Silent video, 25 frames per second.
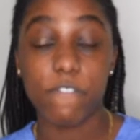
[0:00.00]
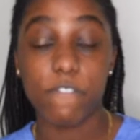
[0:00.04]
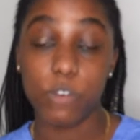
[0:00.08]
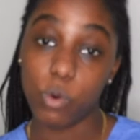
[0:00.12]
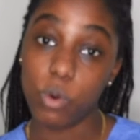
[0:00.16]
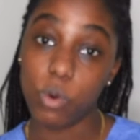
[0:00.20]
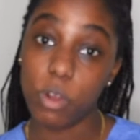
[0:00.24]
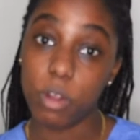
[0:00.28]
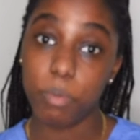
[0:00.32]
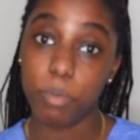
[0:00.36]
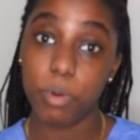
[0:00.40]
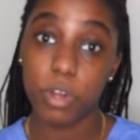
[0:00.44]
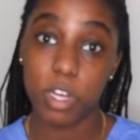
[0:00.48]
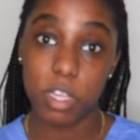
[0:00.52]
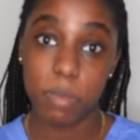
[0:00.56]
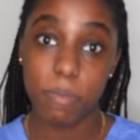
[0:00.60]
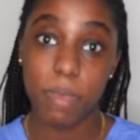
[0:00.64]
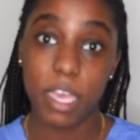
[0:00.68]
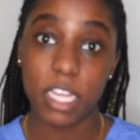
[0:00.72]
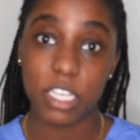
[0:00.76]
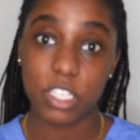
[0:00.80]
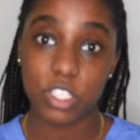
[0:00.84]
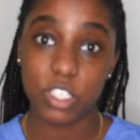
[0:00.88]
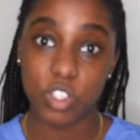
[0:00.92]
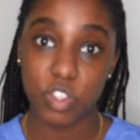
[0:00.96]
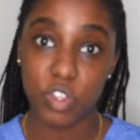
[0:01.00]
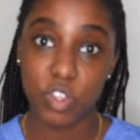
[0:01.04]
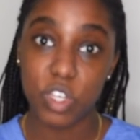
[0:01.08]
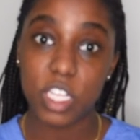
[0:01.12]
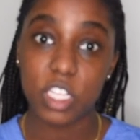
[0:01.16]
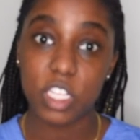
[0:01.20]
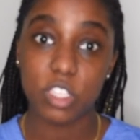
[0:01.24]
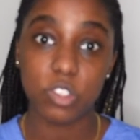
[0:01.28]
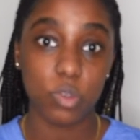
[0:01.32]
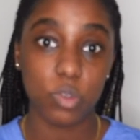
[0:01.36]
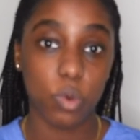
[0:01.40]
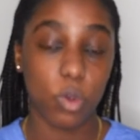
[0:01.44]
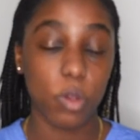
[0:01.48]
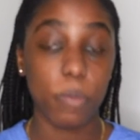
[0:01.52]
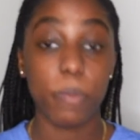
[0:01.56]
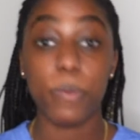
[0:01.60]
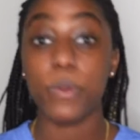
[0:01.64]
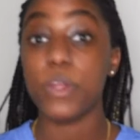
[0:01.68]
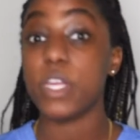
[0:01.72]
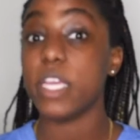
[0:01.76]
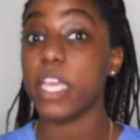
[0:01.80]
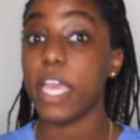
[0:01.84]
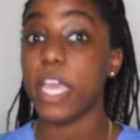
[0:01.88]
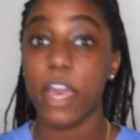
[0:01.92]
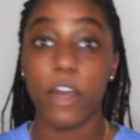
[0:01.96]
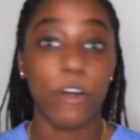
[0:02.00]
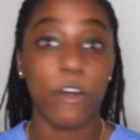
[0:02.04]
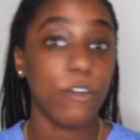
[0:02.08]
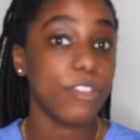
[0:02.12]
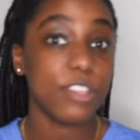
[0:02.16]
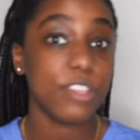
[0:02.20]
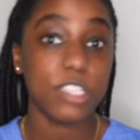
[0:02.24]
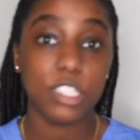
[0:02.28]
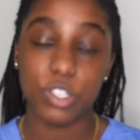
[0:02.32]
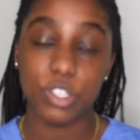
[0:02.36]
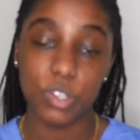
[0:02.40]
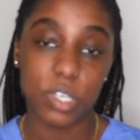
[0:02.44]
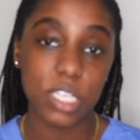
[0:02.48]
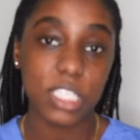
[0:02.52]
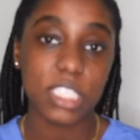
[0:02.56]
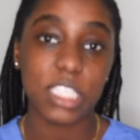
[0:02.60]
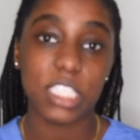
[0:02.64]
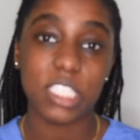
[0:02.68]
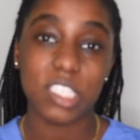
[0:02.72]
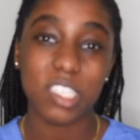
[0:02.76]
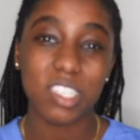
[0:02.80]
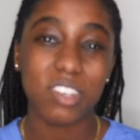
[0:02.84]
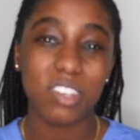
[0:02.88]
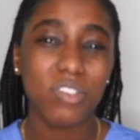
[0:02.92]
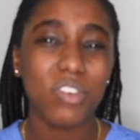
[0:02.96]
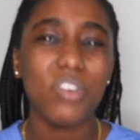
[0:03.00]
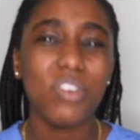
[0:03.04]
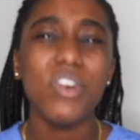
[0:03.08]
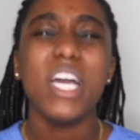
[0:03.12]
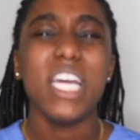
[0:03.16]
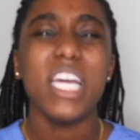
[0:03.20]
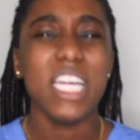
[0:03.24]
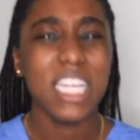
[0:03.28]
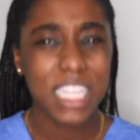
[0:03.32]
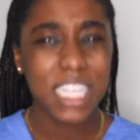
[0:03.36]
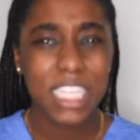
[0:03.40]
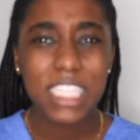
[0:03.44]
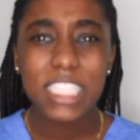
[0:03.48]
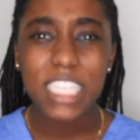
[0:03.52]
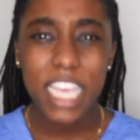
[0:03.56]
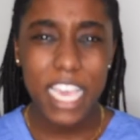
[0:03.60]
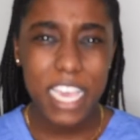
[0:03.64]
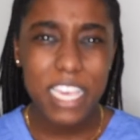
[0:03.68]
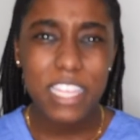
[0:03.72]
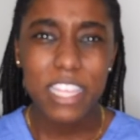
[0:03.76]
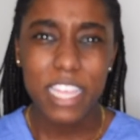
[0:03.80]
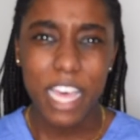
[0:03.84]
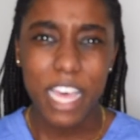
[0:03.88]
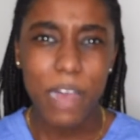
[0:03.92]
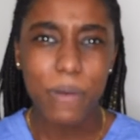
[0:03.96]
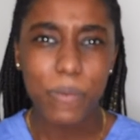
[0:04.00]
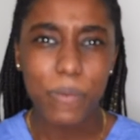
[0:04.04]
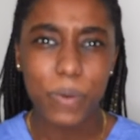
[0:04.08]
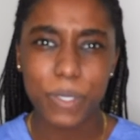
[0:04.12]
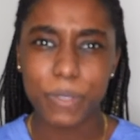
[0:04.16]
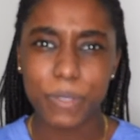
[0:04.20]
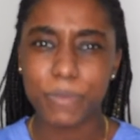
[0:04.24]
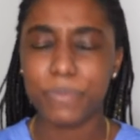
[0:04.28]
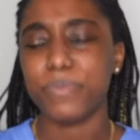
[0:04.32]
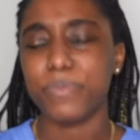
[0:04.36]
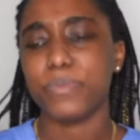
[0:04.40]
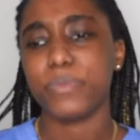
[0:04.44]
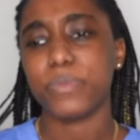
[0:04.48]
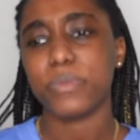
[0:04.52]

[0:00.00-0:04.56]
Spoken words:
for pre-med students or pre-health students in general, take that one.